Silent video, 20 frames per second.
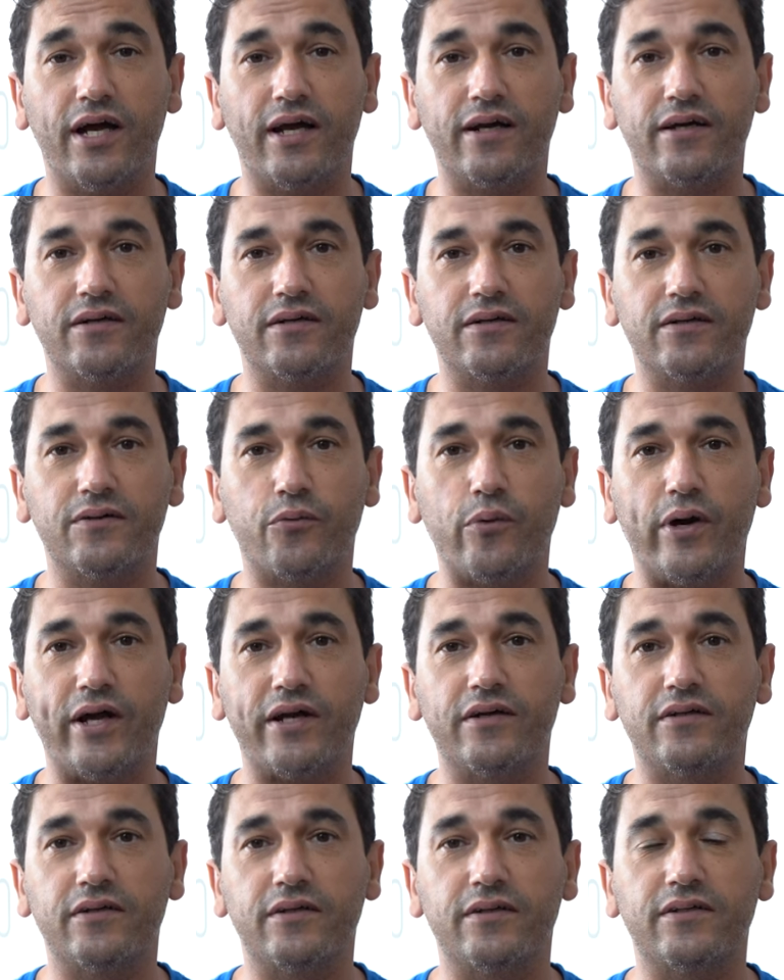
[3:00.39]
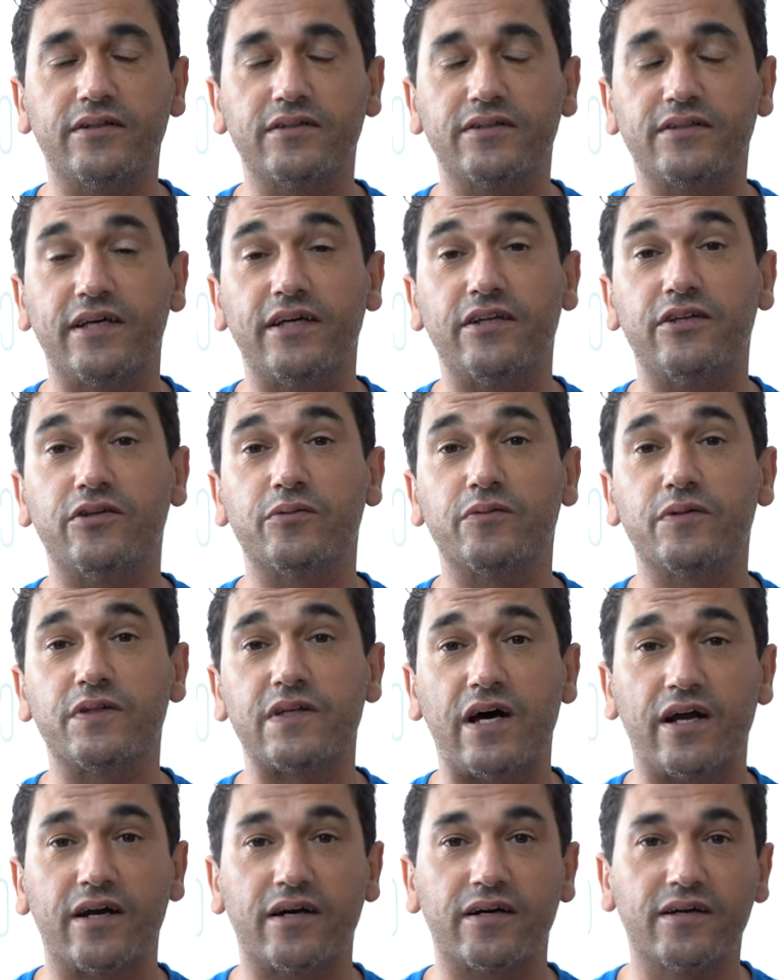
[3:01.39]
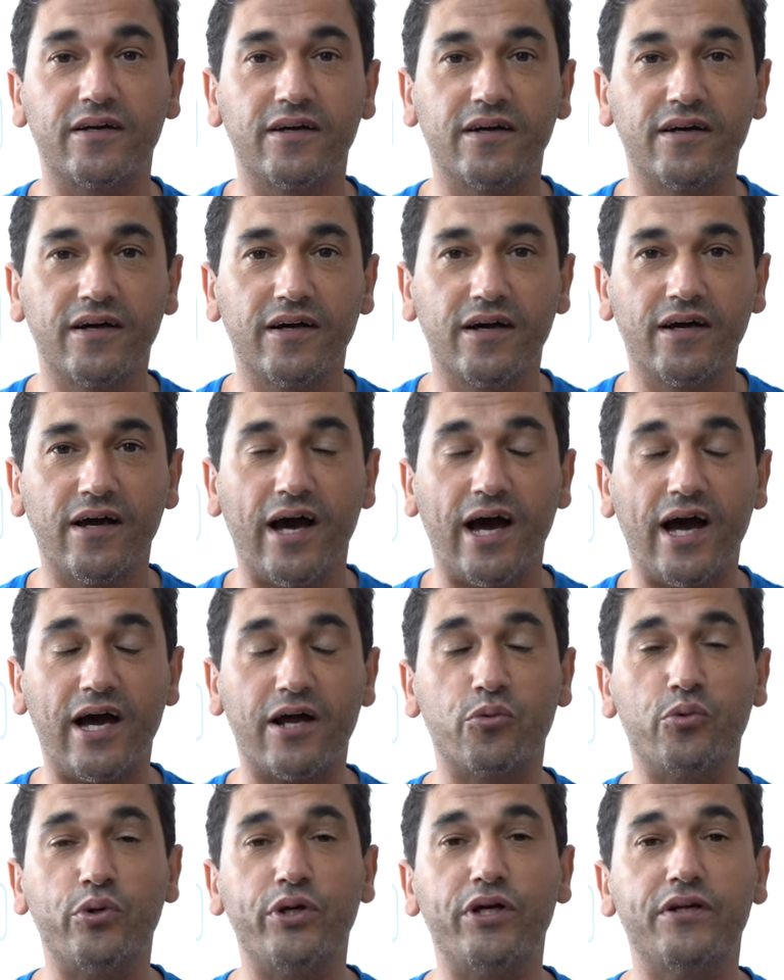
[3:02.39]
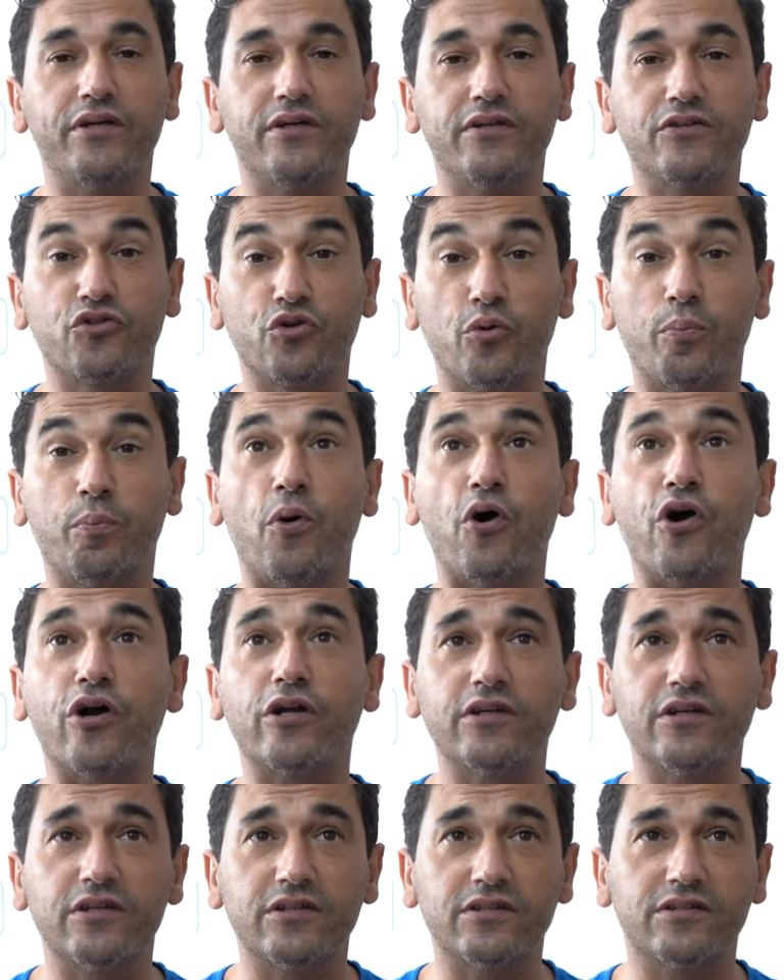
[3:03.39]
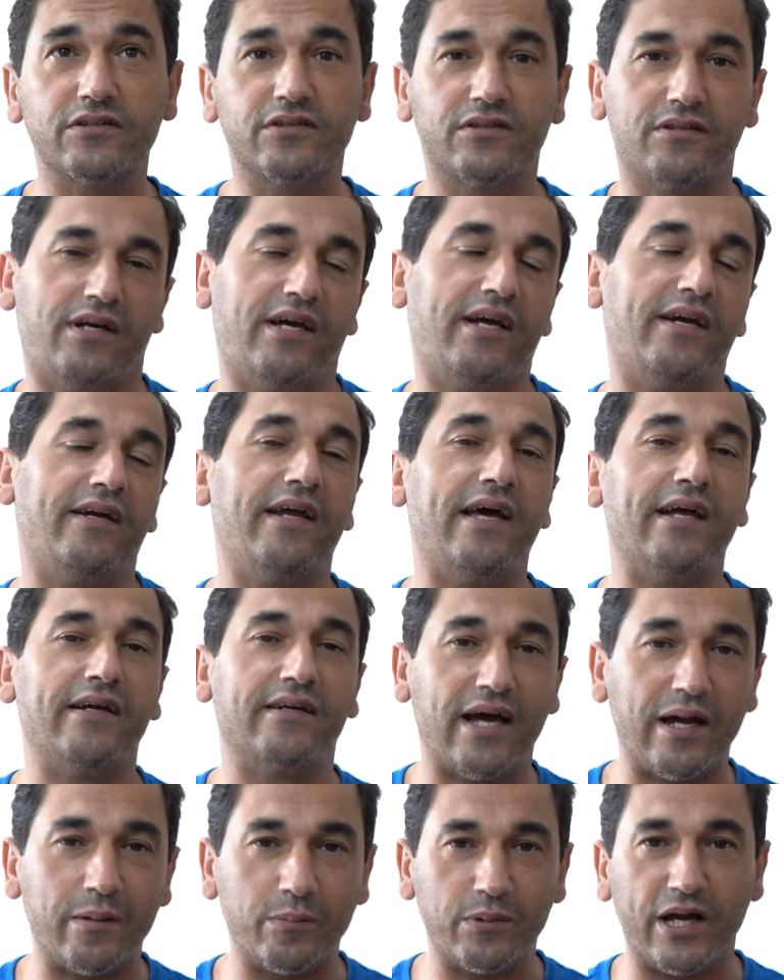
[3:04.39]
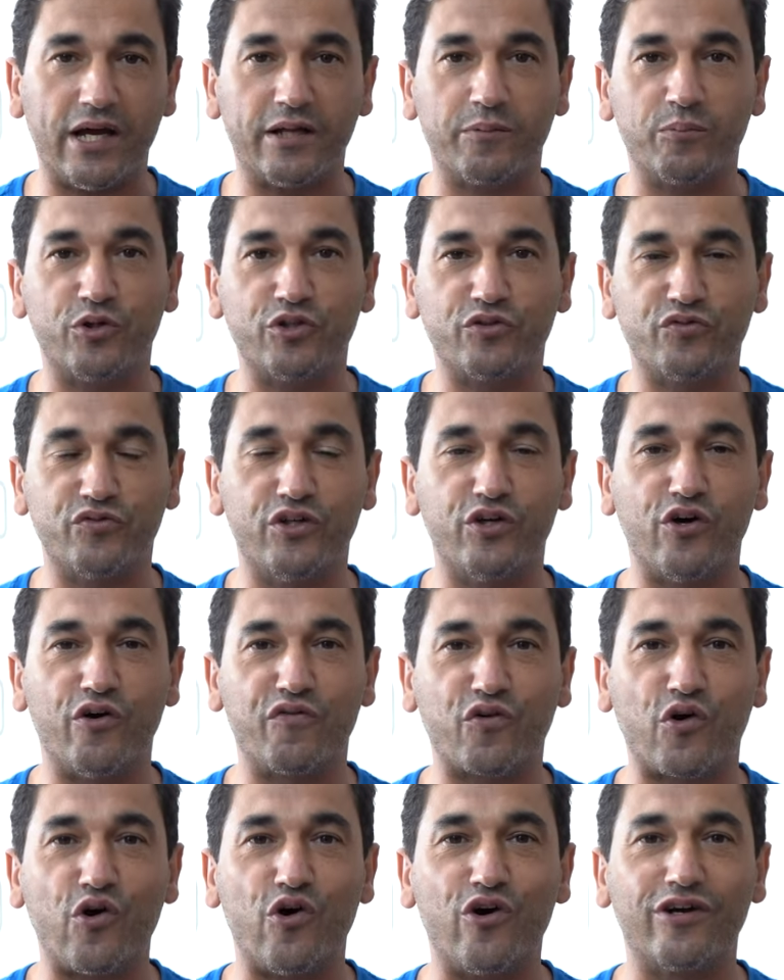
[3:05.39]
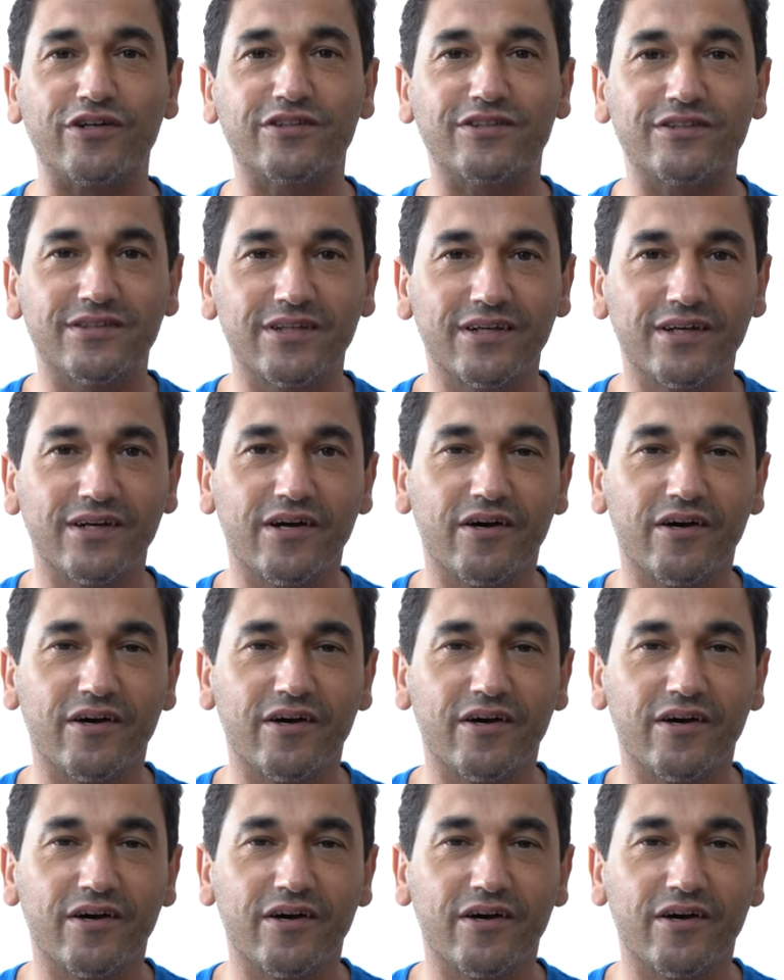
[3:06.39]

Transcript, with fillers: and when the stadiums are with the supporters, and that time the atmosphere, of course,